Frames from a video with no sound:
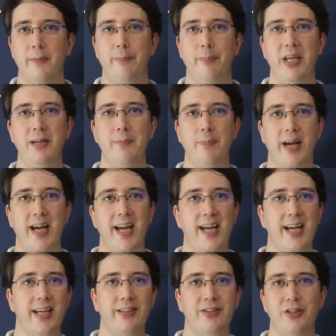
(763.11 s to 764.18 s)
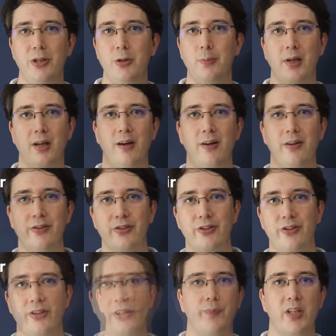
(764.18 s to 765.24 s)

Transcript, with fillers: bean bags, new plants,